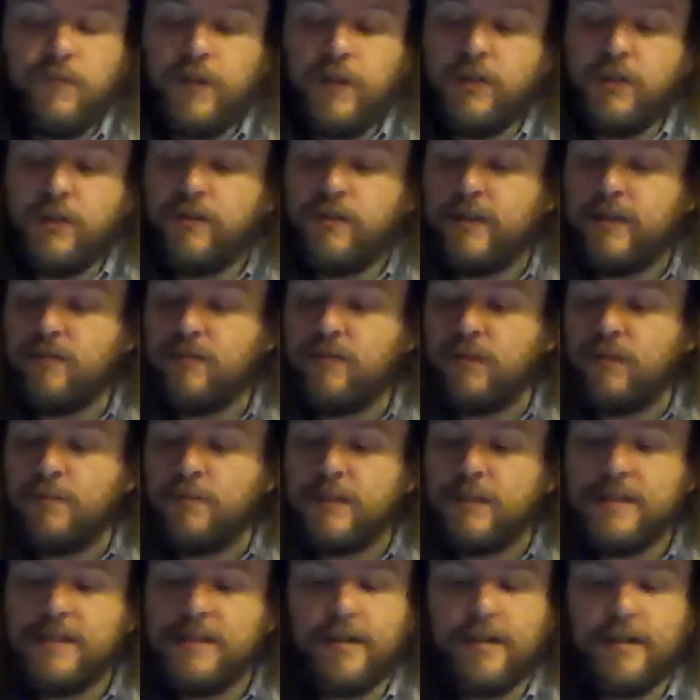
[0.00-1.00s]
Beau Swifts were
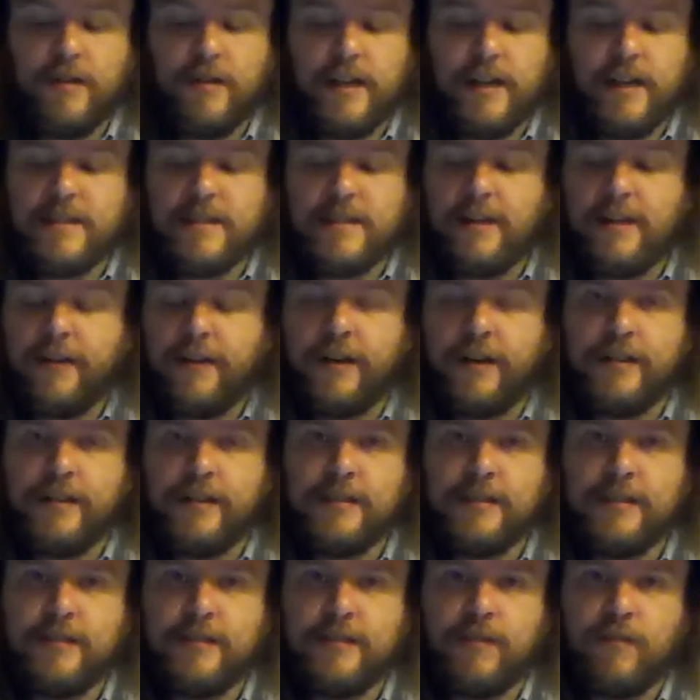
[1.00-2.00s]
mysterious
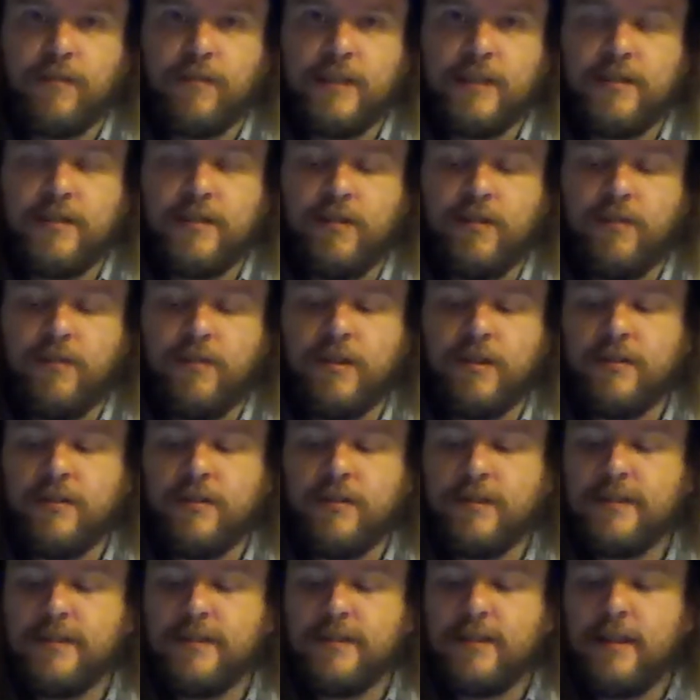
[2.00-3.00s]
aerialists of the Western
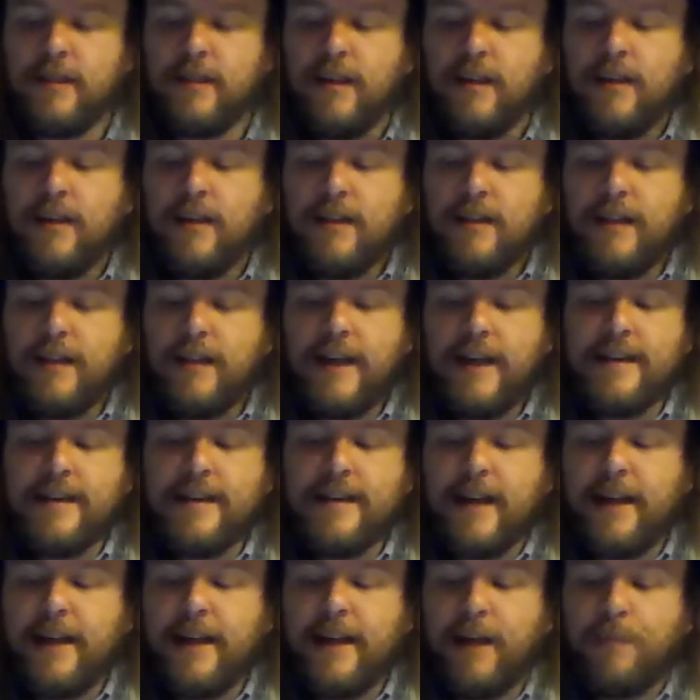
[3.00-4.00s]
Woods. They had
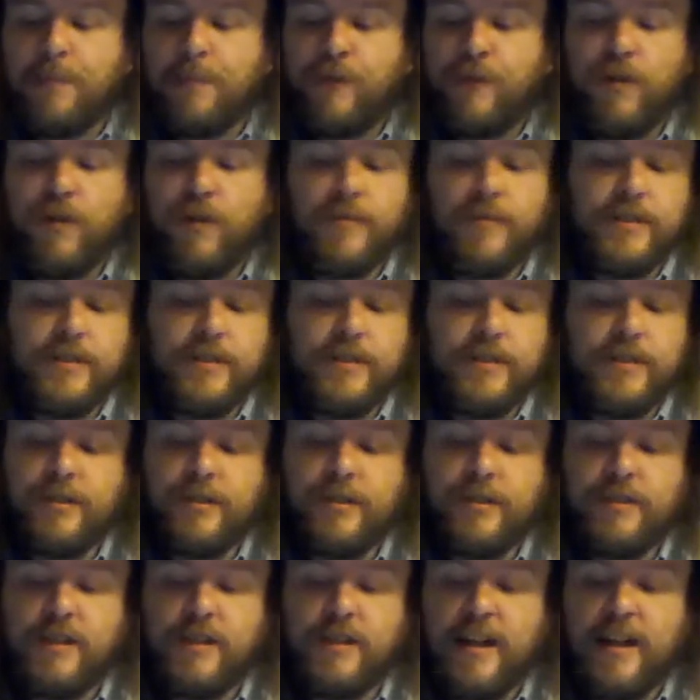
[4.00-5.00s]
died out before
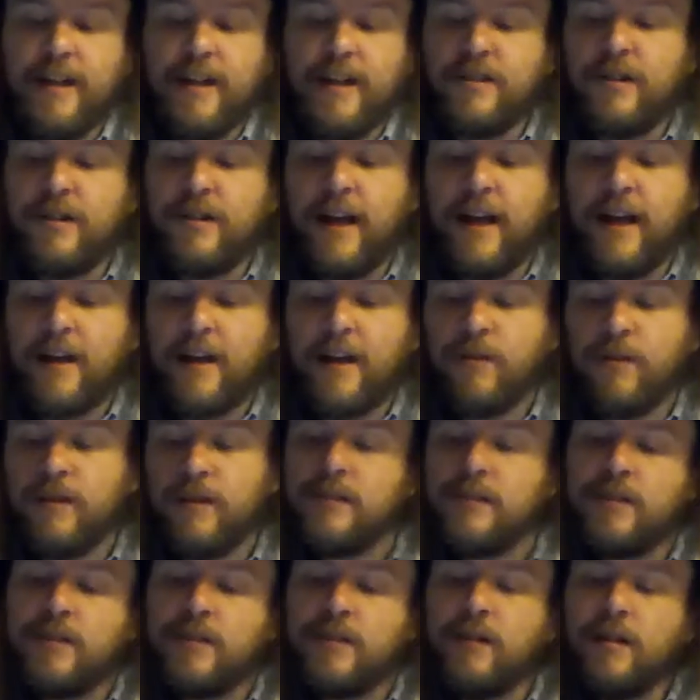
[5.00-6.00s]
researchers could answer that
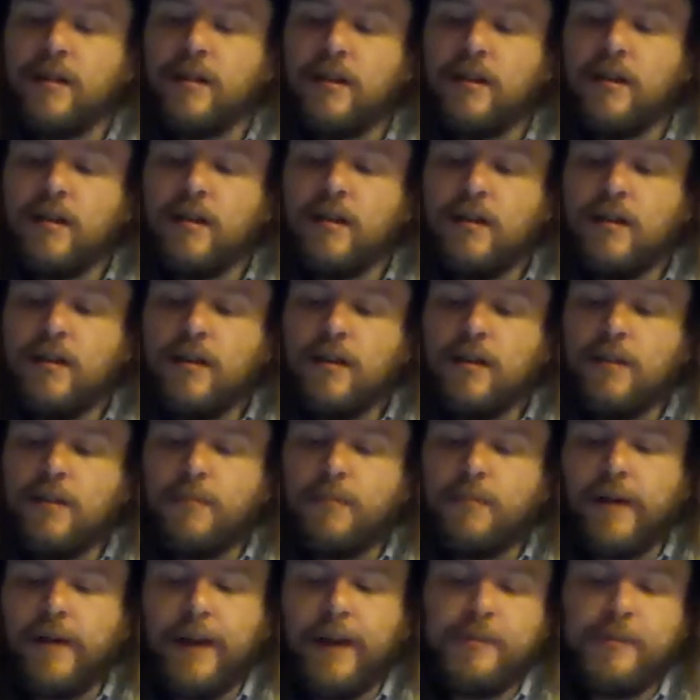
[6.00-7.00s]
question.
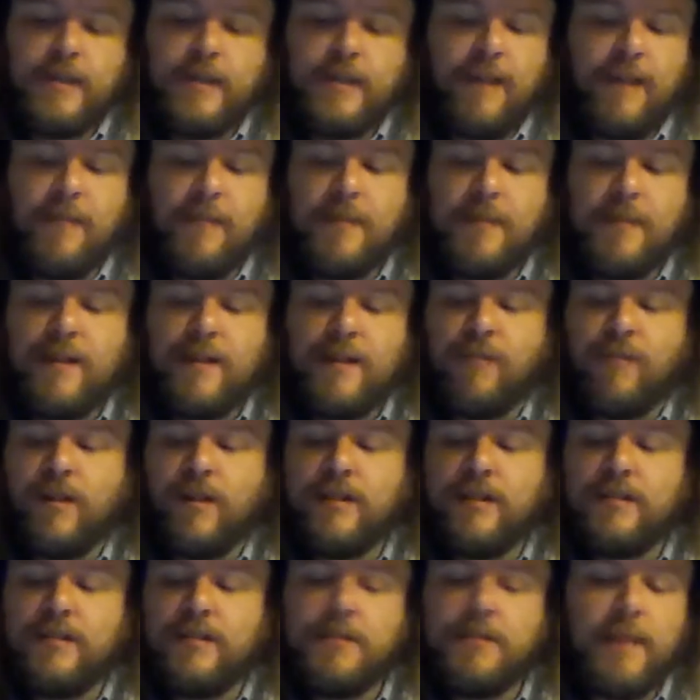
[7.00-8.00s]
Perhaps she would be the
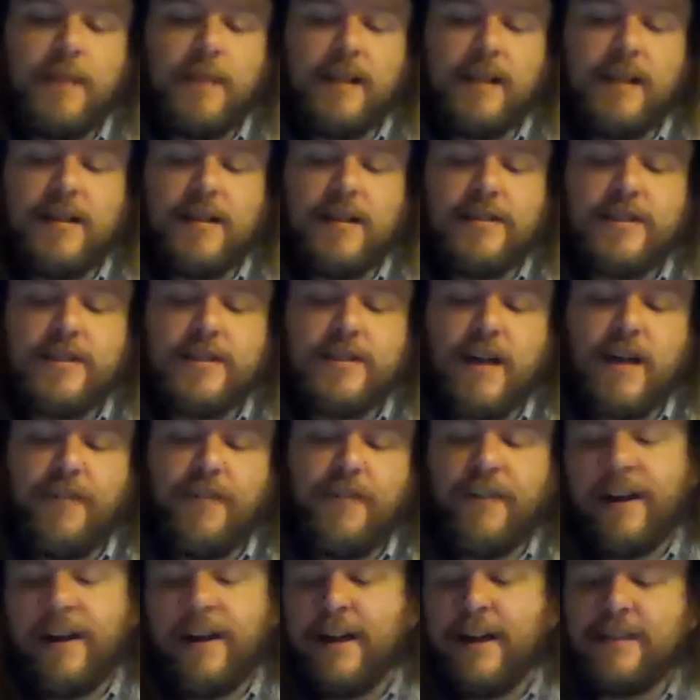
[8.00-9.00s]
one to make the
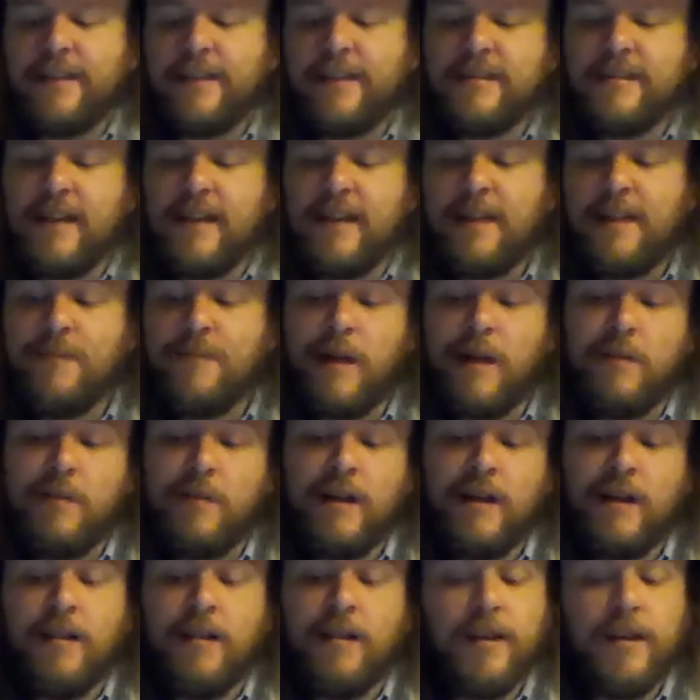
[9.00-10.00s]
discovery, I'd said,
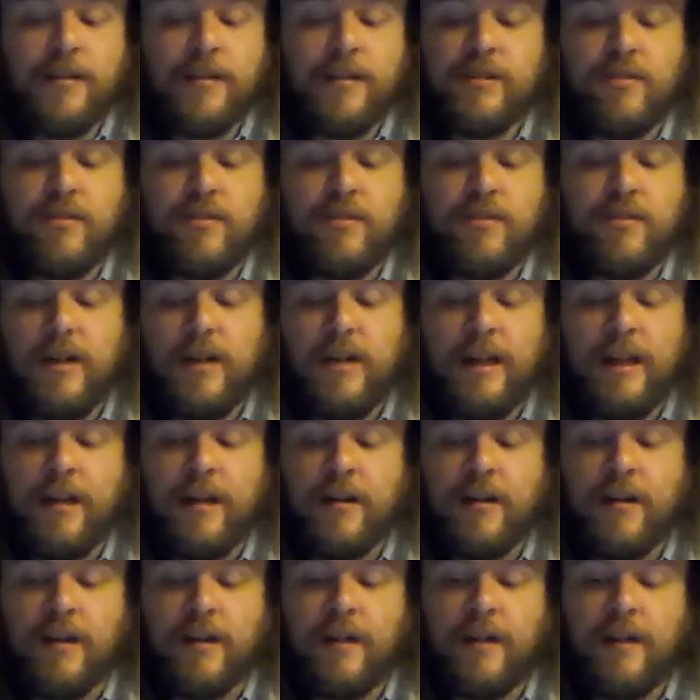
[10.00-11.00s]
maybe a little too
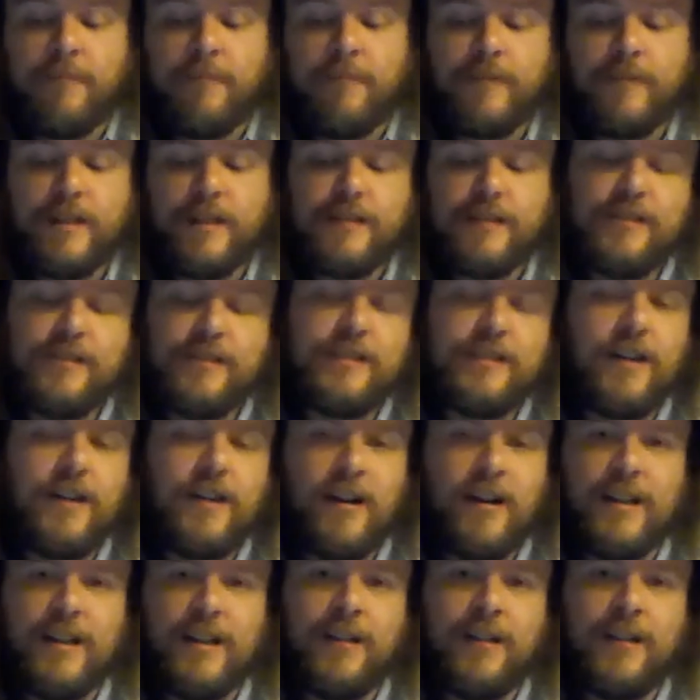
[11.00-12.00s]
eagerly.
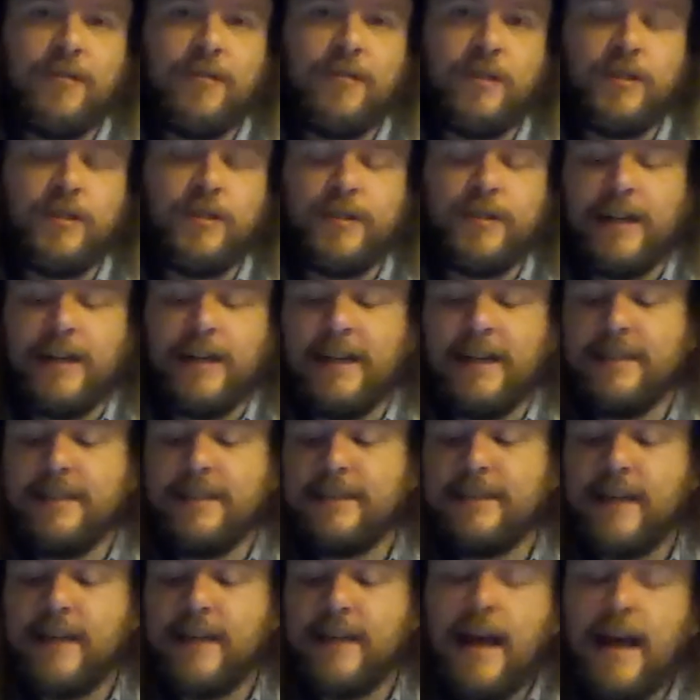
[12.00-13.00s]
Starling had rolled her
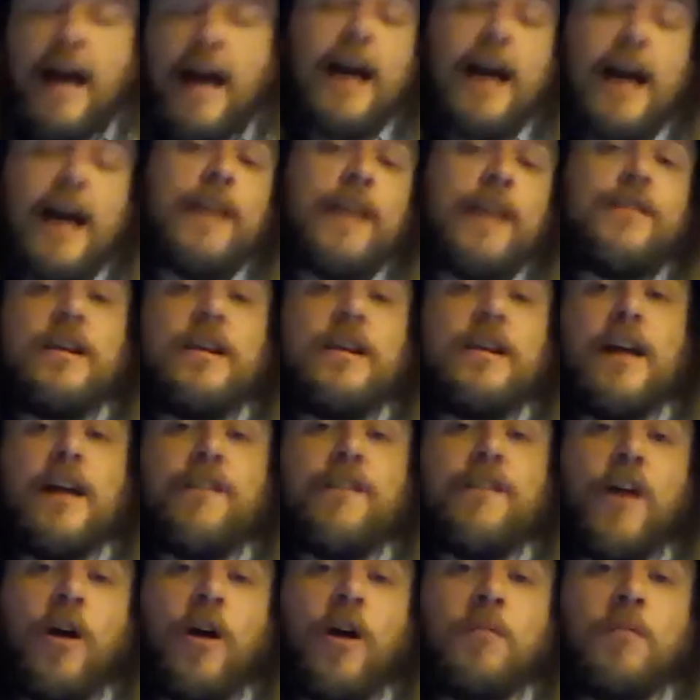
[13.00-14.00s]
eyes. "I have
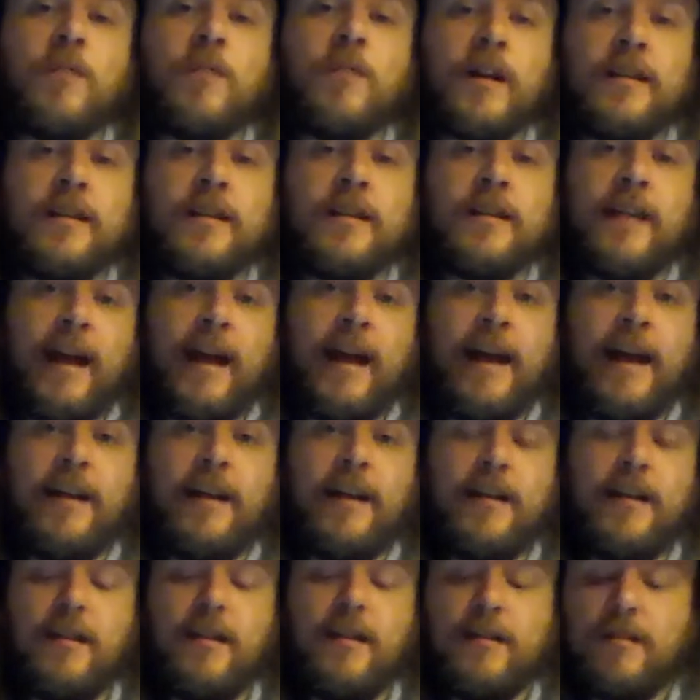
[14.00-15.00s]
enough homework,
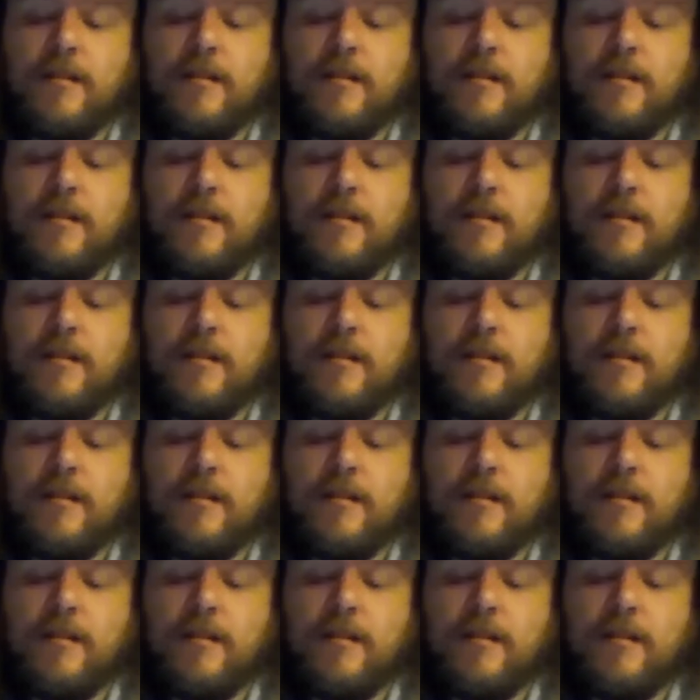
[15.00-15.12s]
Dad."